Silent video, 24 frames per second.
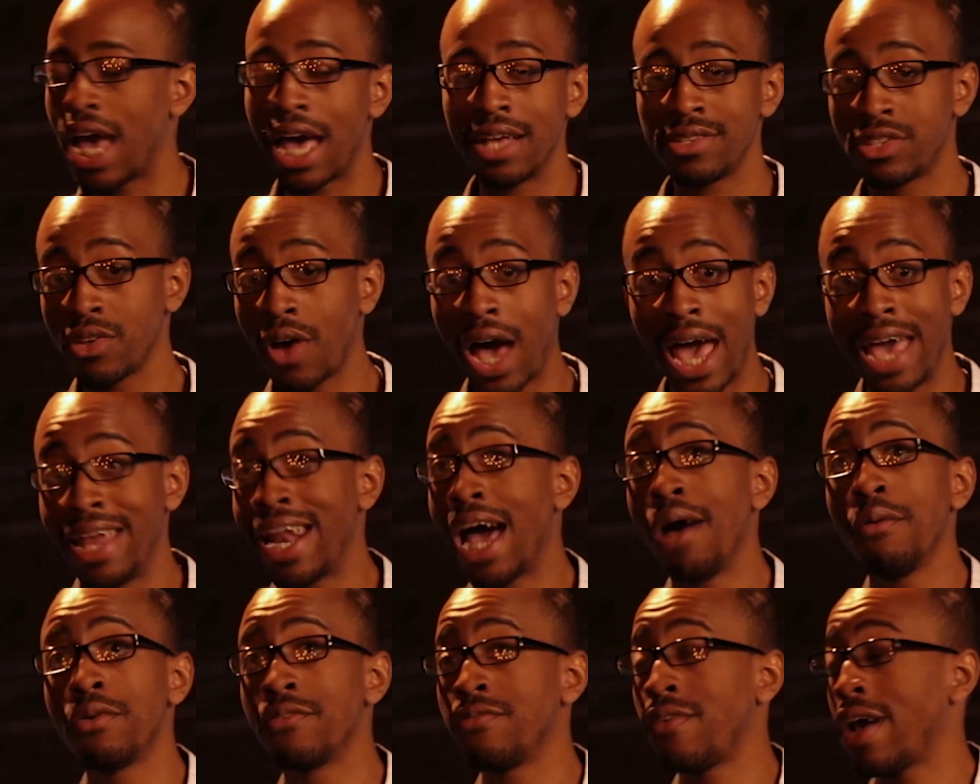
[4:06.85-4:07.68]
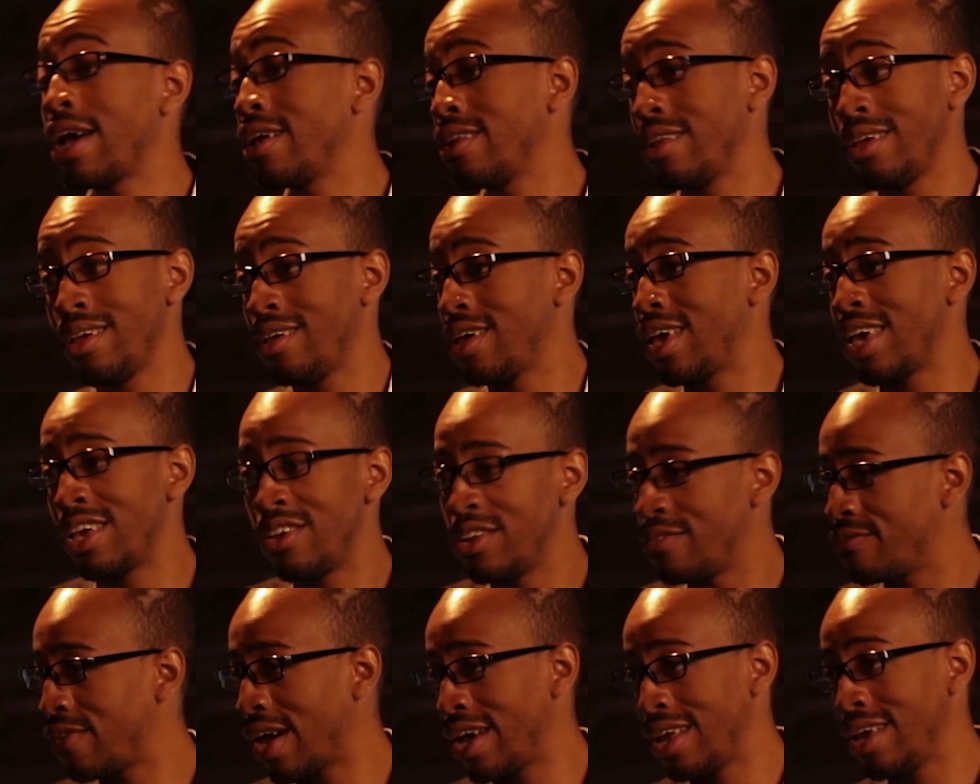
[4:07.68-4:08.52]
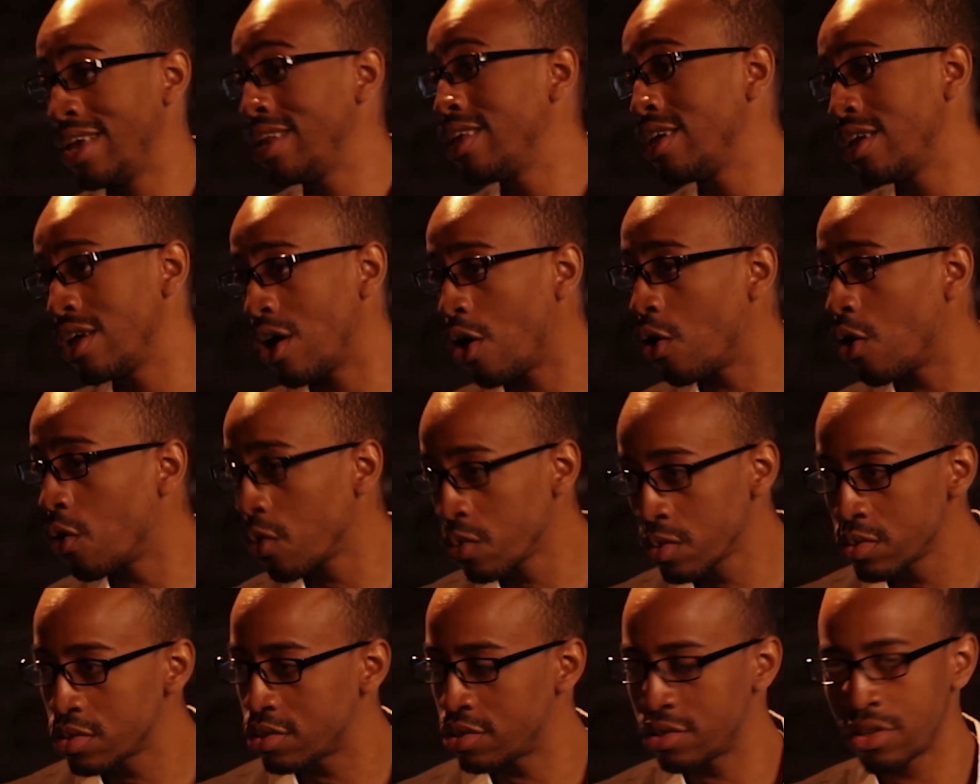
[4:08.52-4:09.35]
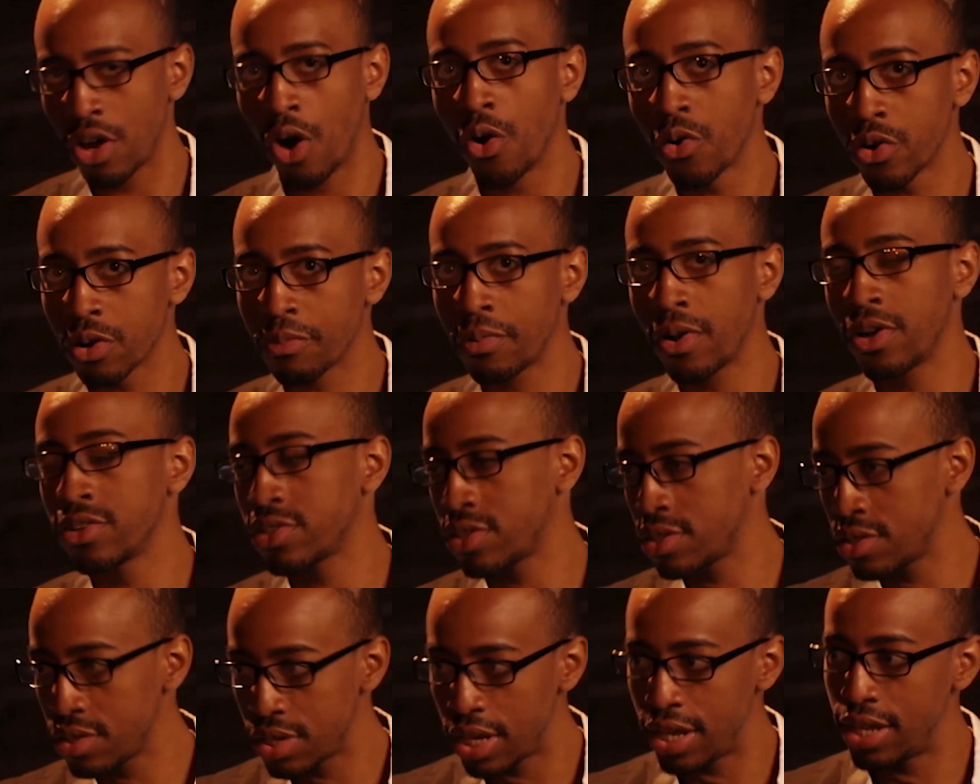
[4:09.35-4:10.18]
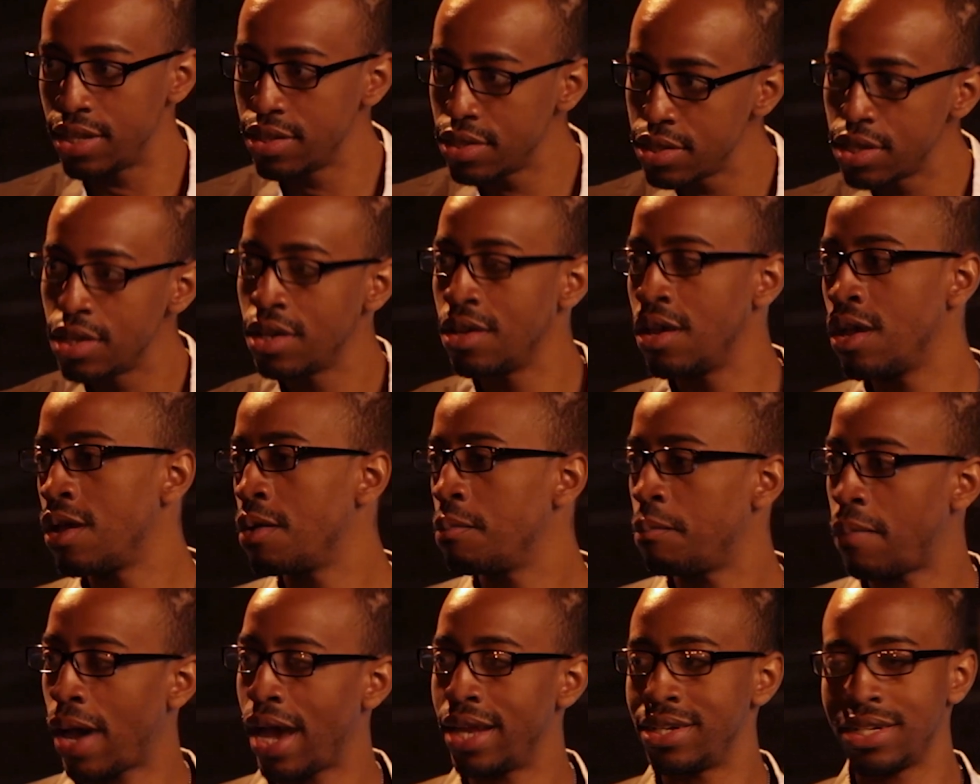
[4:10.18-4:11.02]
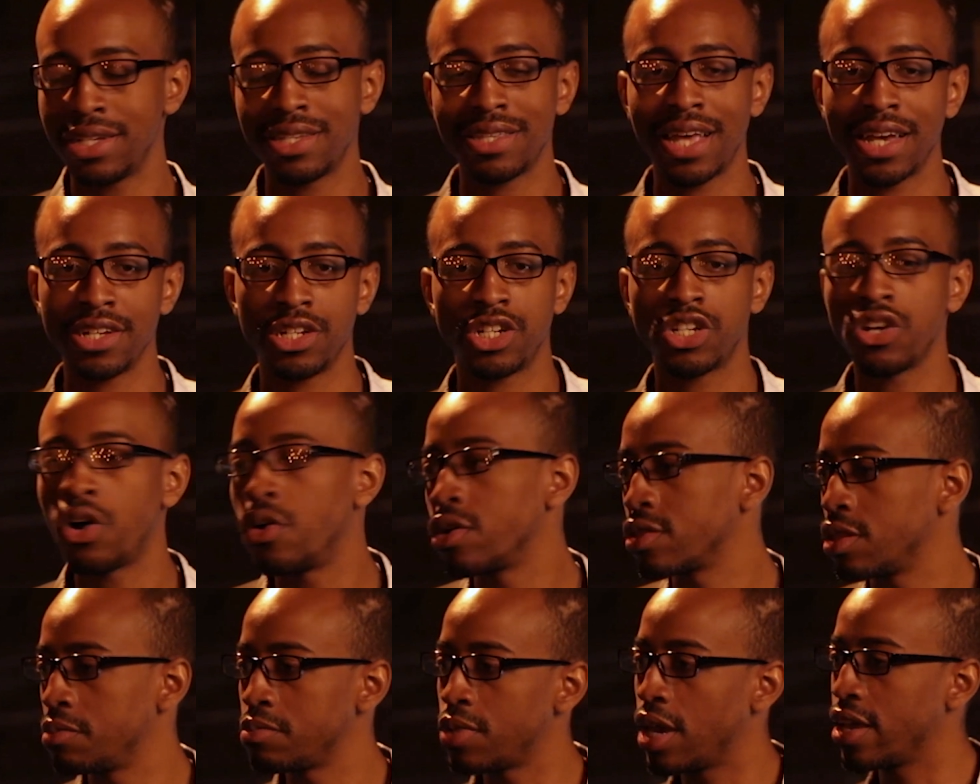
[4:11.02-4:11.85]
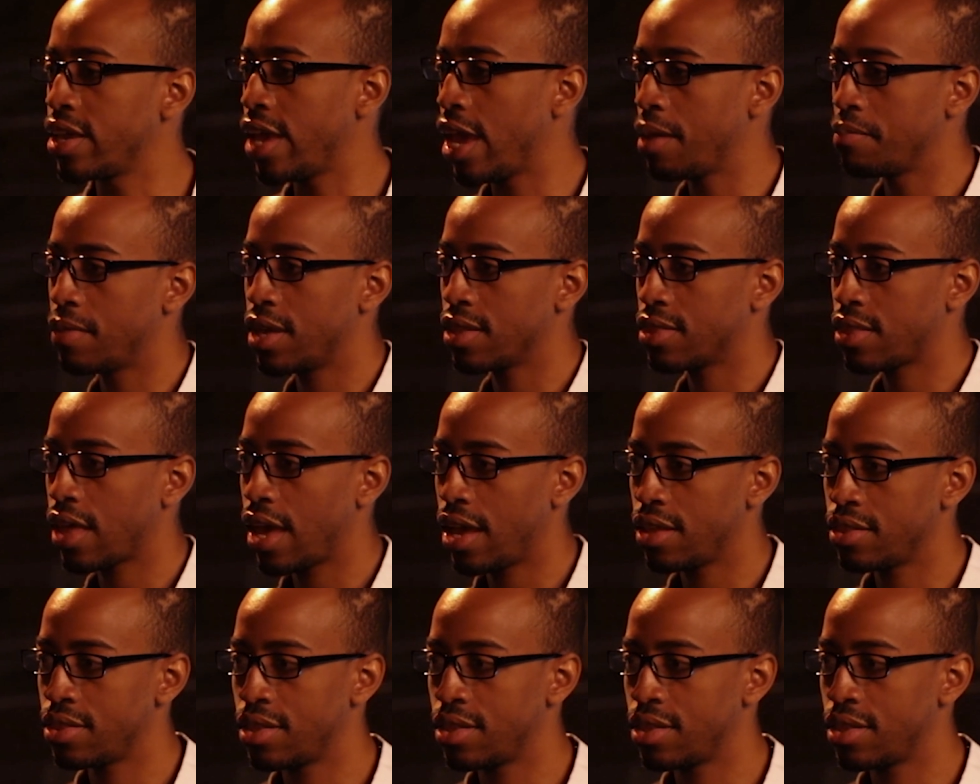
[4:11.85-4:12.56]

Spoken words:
So, and I would invite any older person in by just like showing them a game like that.